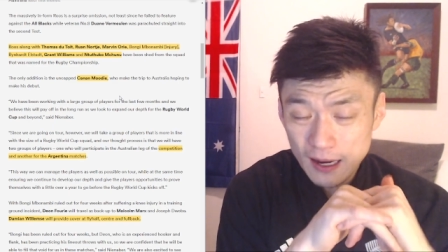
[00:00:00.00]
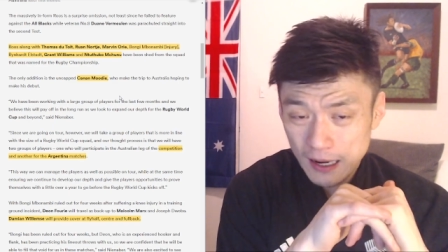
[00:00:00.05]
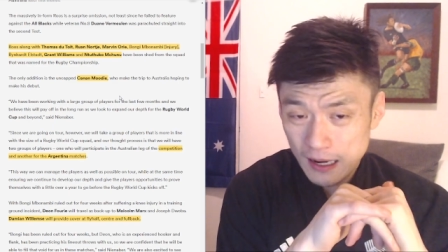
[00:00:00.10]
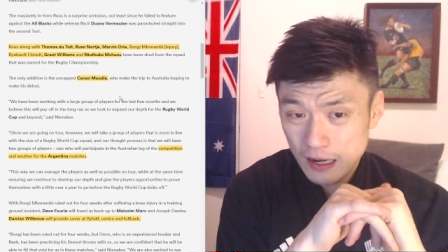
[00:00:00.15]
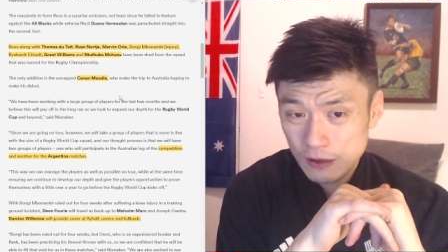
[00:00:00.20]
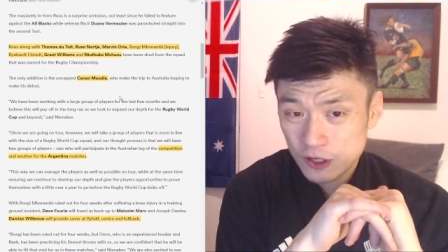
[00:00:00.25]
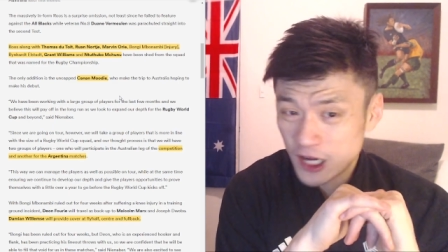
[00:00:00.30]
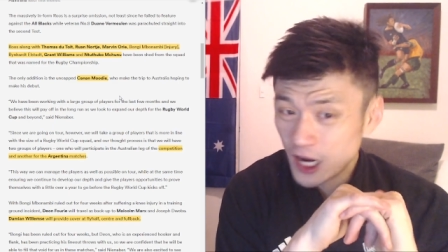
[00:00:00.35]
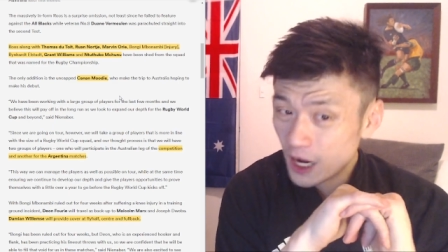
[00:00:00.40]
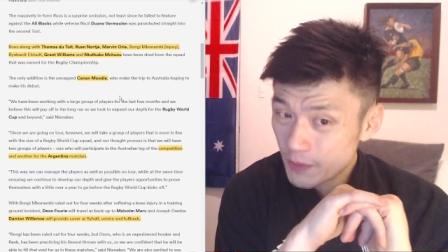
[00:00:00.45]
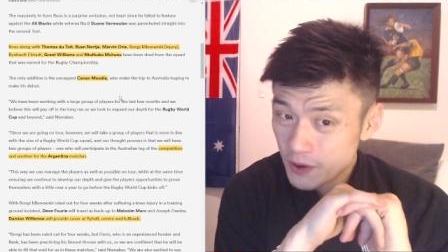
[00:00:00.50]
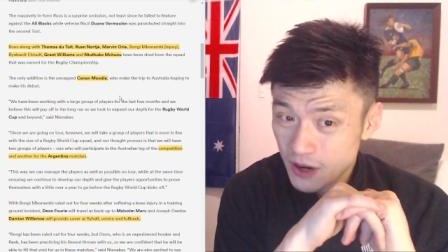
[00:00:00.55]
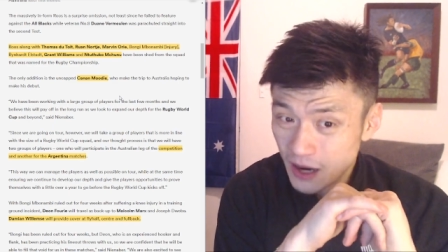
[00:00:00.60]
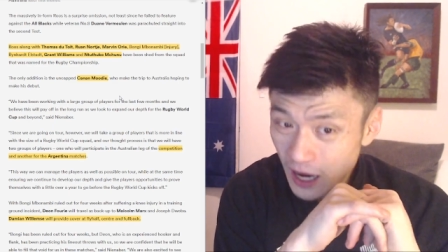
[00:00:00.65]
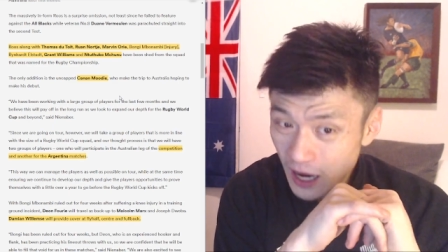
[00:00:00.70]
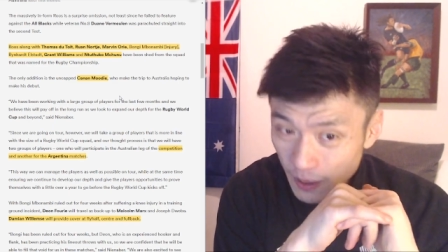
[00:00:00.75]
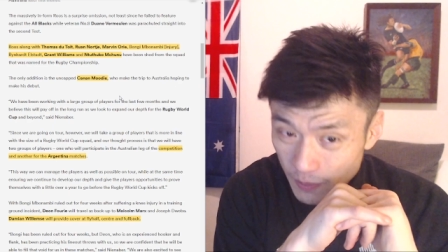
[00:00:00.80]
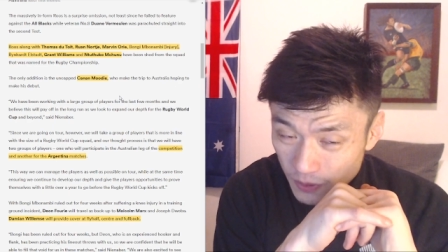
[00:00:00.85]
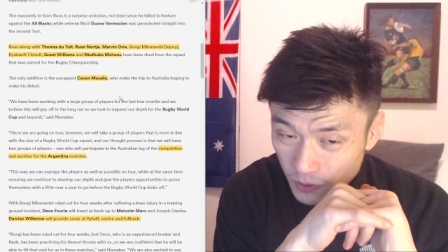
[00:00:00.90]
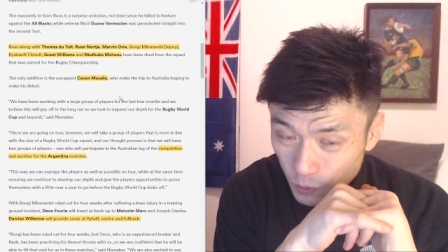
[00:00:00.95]
Lukami
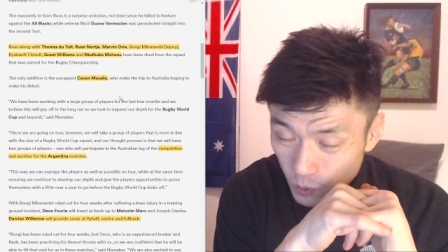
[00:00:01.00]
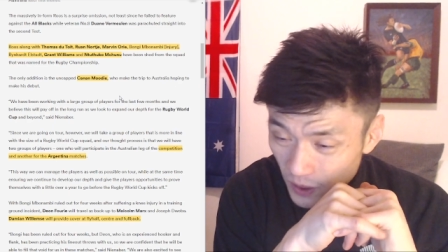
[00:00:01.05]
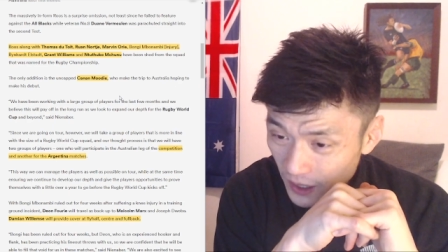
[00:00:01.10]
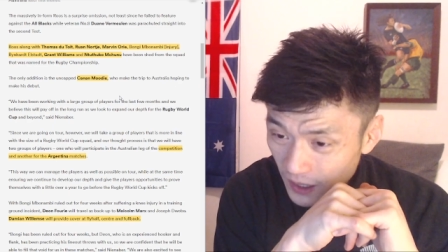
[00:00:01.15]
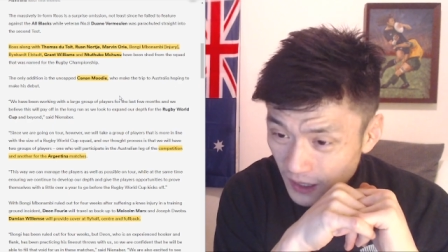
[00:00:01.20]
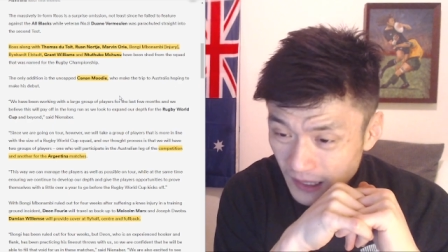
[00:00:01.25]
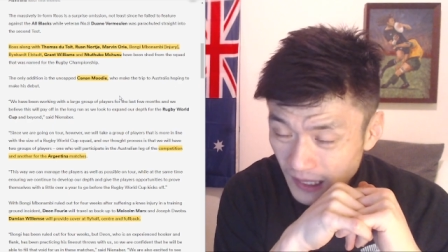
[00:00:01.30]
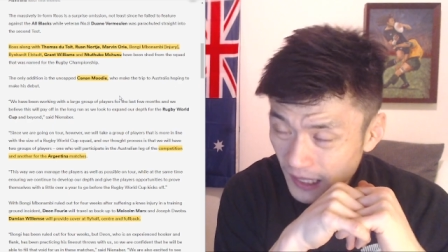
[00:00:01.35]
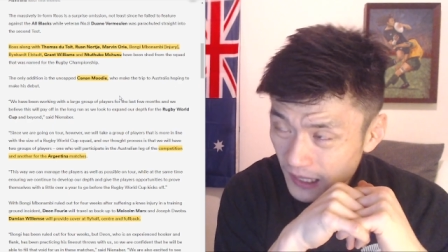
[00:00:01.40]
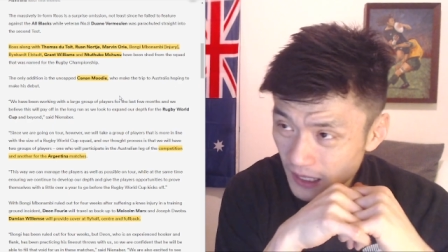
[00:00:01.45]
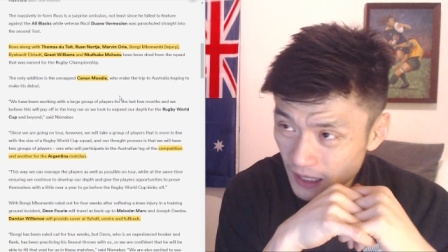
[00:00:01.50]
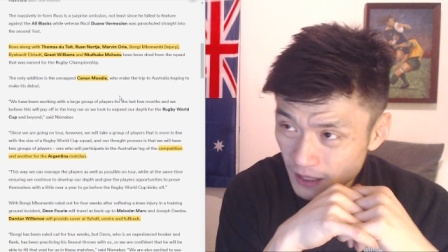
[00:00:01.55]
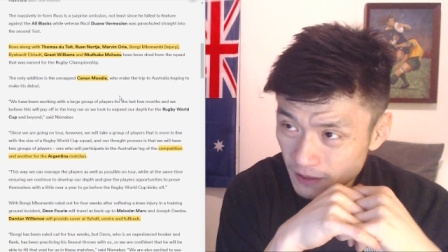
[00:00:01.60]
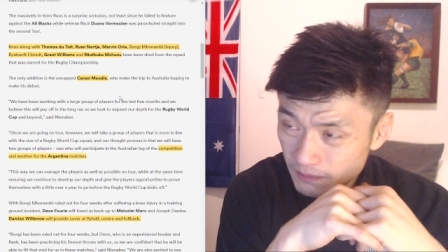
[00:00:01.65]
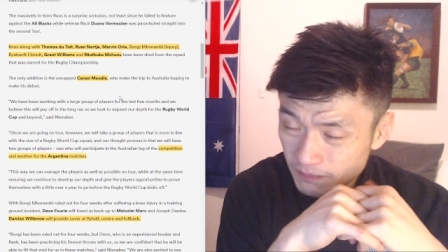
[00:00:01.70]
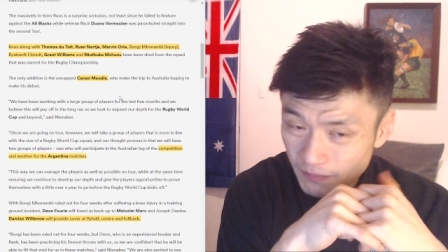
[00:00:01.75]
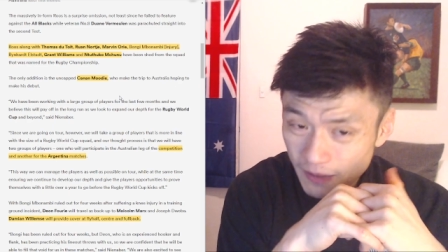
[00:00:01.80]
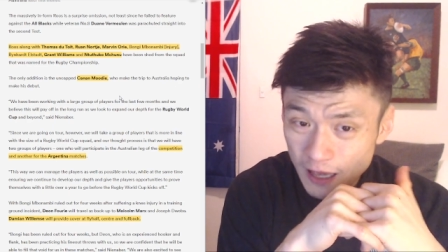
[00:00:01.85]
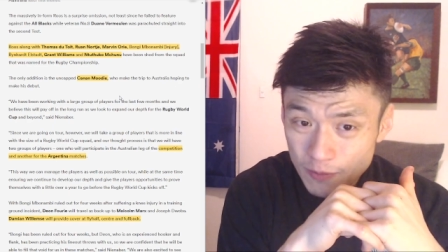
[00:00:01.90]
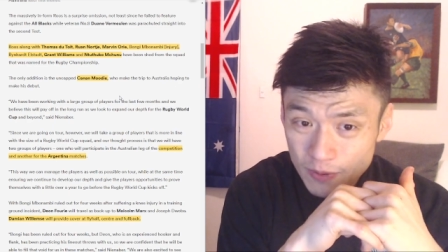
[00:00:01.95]
Arm on the wing, and
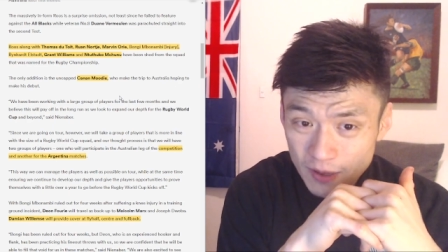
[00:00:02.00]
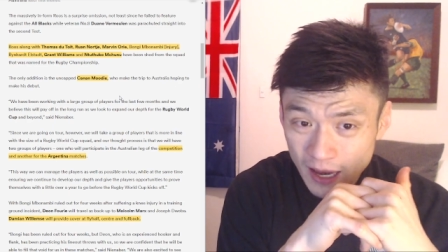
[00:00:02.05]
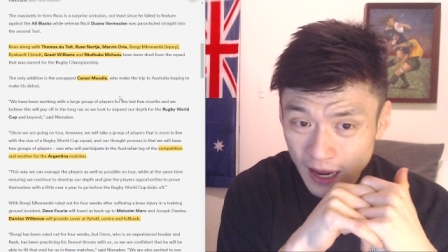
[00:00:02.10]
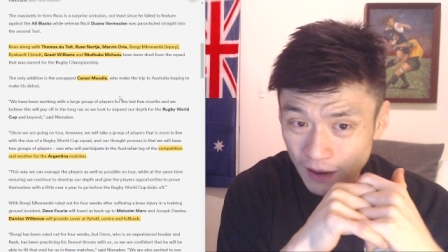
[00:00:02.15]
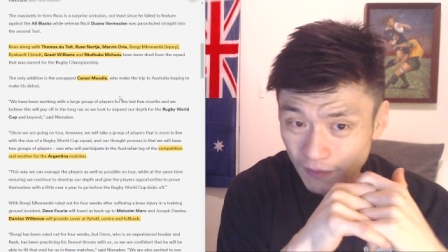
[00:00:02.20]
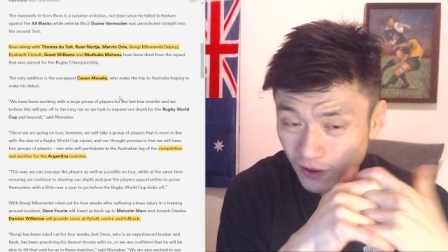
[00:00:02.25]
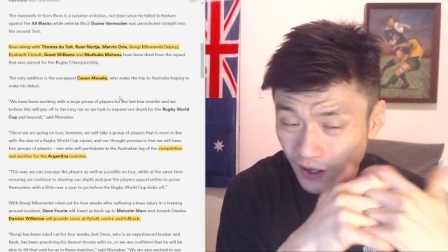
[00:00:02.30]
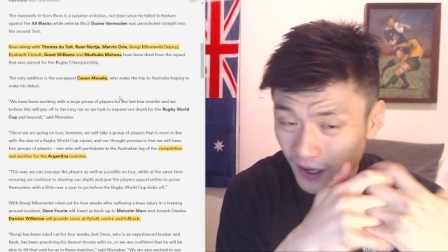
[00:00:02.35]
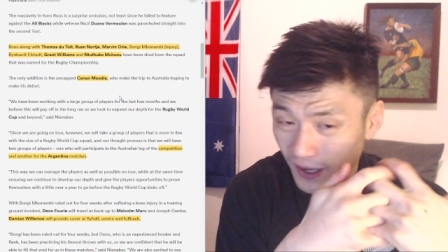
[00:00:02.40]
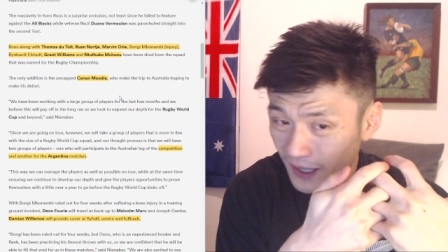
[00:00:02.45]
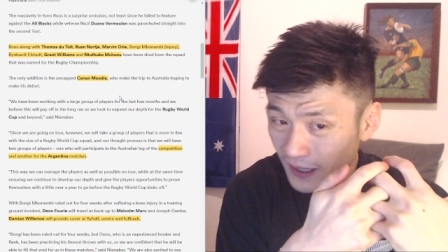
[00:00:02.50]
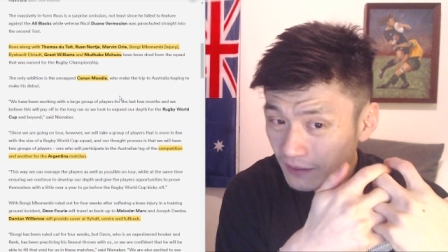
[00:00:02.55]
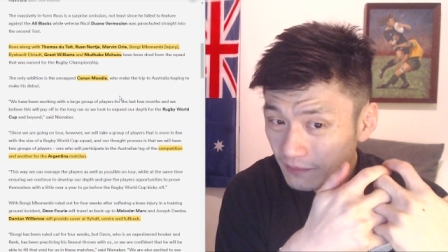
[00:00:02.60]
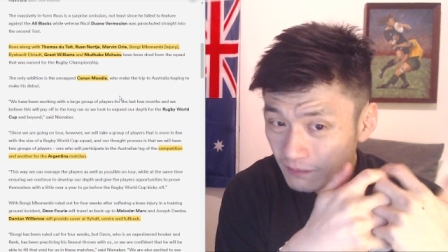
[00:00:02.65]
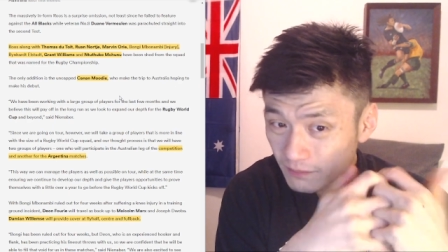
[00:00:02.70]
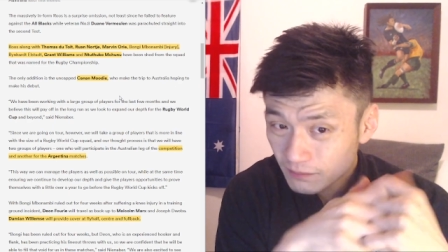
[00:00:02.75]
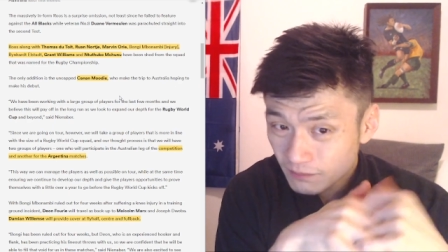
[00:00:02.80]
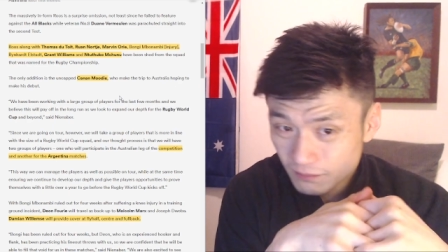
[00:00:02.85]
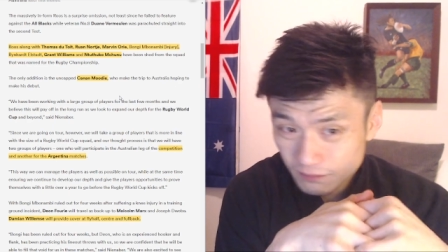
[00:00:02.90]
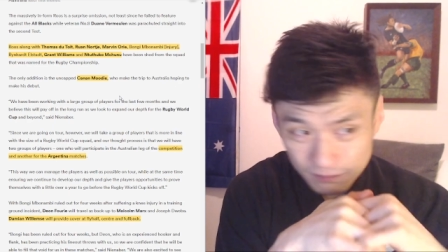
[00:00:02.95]
then maybe have like,
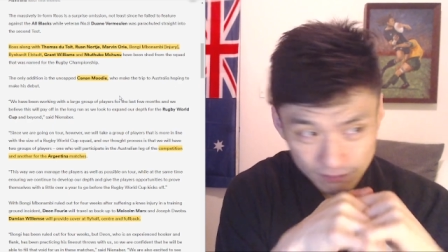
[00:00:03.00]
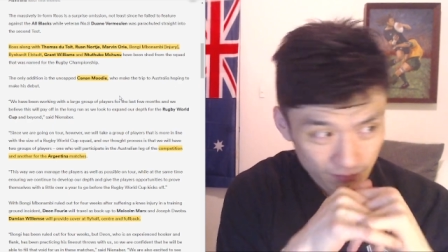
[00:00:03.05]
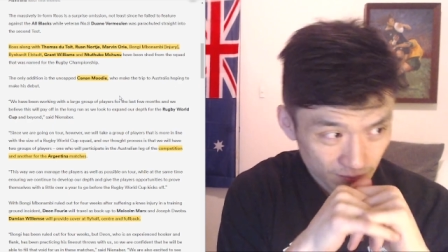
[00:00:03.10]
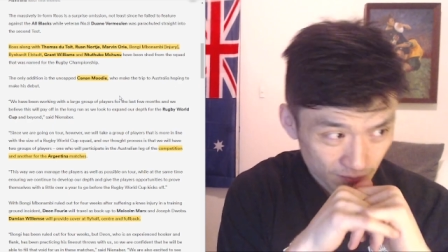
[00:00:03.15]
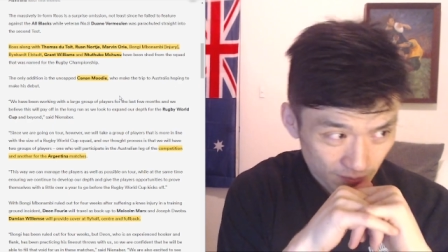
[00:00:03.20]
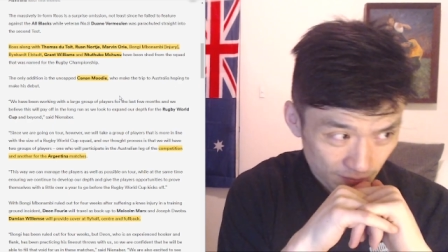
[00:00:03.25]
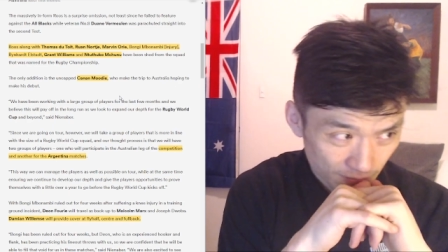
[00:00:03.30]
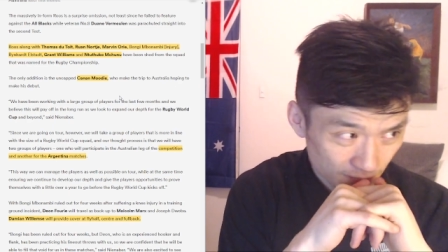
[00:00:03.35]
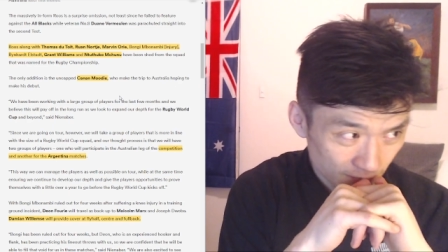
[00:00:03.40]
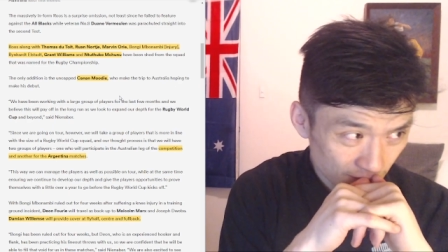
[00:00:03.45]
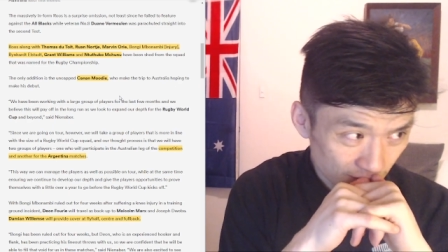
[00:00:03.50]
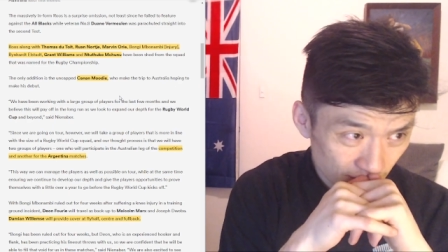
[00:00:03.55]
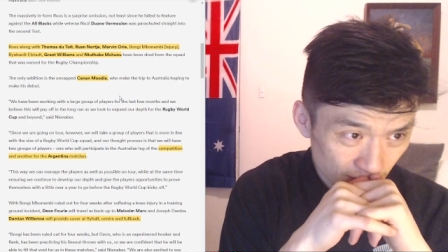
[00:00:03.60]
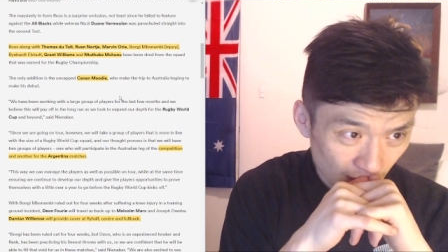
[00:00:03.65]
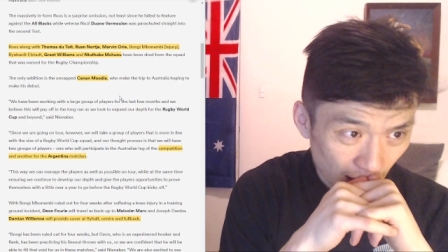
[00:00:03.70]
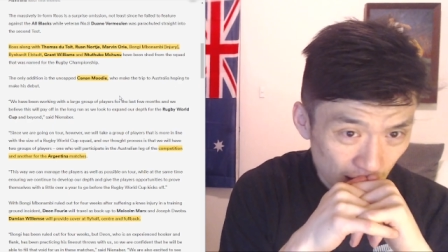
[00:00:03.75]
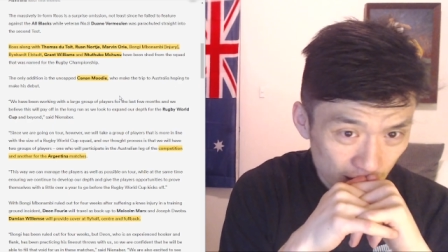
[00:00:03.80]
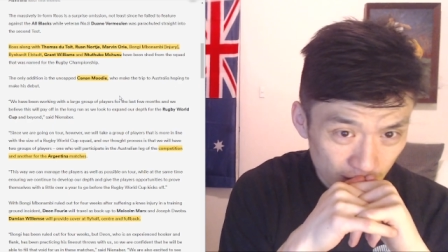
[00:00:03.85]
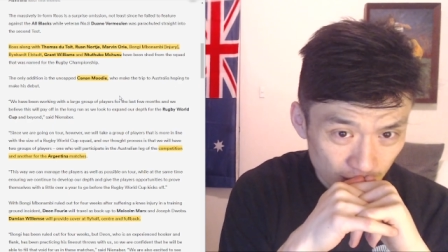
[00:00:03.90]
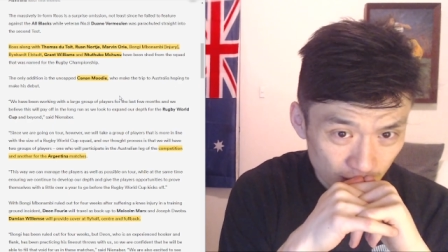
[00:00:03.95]

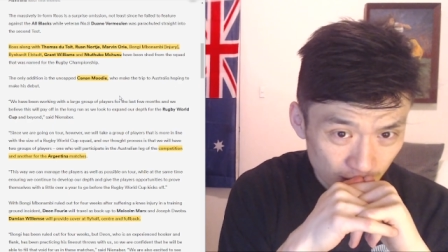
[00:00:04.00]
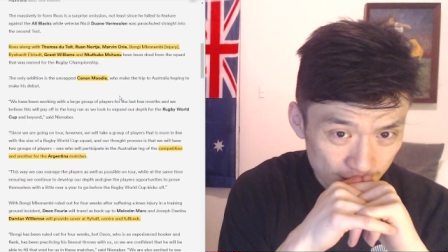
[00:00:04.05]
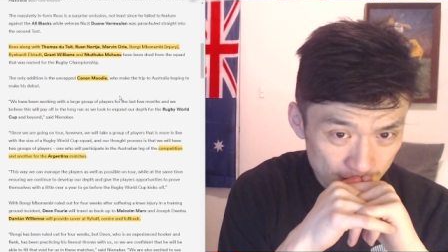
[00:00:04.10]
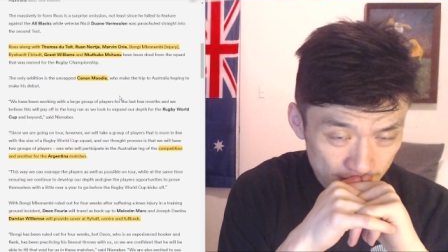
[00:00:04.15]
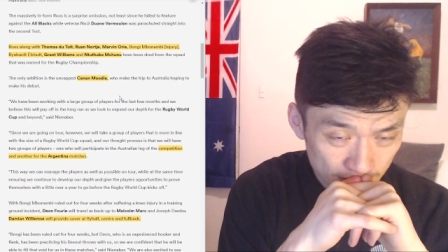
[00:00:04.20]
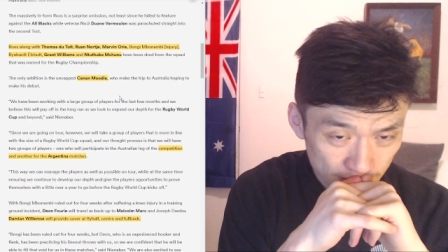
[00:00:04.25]
I don't know